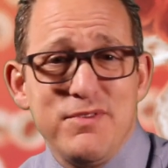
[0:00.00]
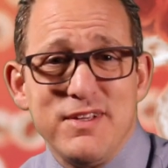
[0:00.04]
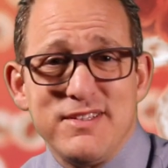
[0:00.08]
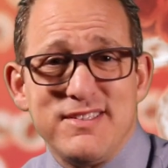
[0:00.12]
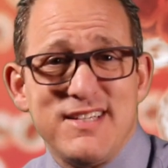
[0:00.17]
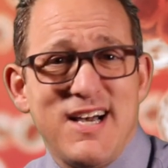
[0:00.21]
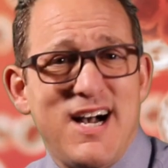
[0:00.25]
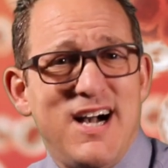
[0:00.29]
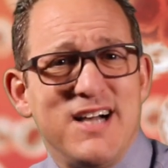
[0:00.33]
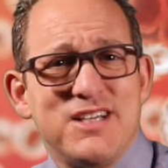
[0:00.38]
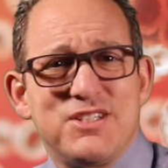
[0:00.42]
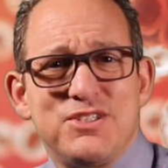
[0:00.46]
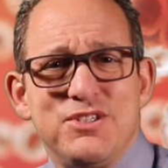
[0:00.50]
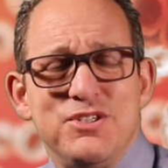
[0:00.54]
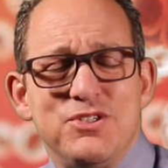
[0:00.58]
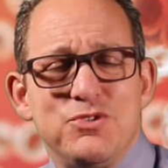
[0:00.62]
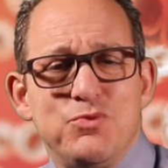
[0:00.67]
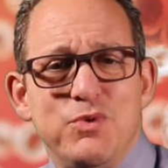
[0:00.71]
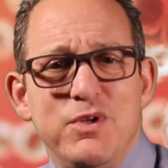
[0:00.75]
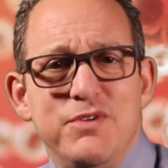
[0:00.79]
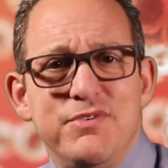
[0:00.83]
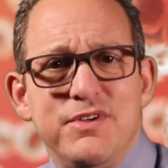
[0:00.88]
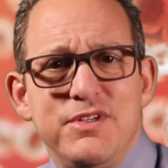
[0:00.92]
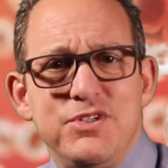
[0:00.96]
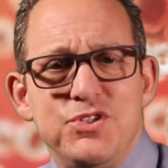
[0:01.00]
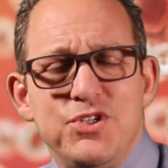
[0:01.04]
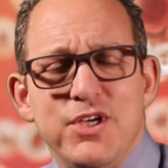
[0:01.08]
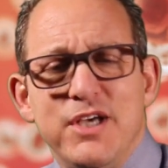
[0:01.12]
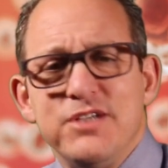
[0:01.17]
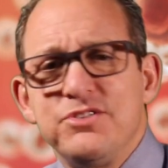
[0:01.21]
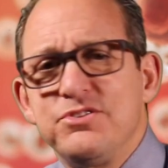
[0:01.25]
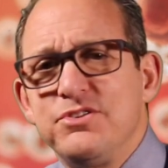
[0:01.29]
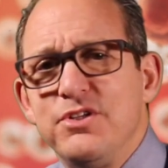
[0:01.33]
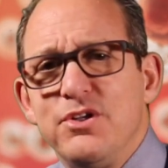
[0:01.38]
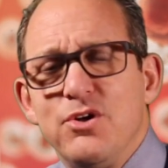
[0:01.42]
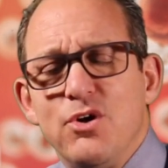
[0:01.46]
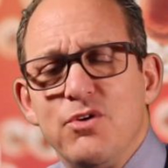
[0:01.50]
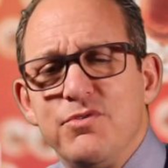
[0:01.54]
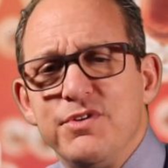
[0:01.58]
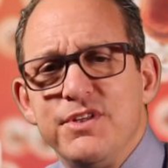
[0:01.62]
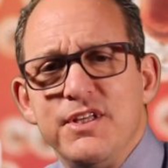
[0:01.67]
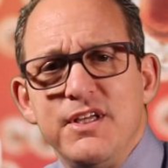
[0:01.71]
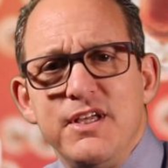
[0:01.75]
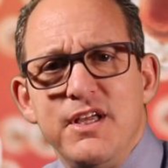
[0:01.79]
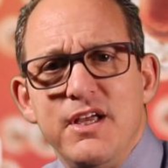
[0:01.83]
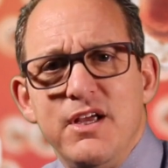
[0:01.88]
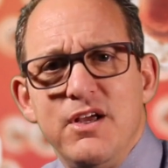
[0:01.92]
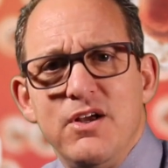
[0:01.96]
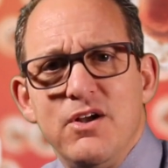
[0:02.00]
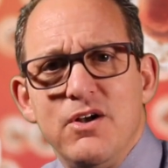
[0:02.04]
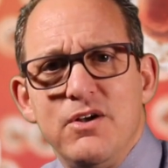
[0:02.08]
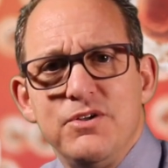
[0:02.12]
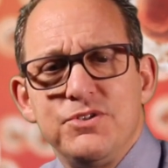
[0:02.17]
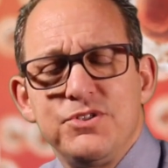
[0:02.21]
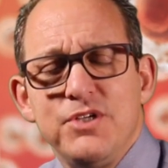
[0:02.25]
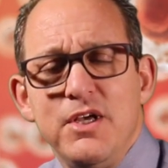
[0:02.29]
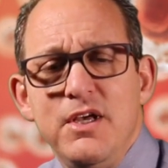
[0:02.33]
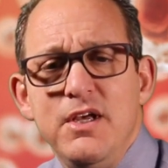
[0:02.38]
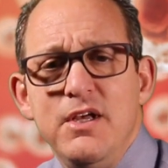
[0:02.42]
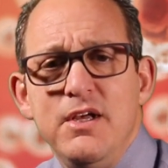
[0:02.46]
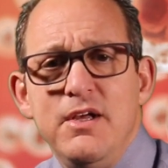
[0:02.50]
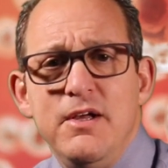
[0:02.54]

the toxins we've ingested over the years.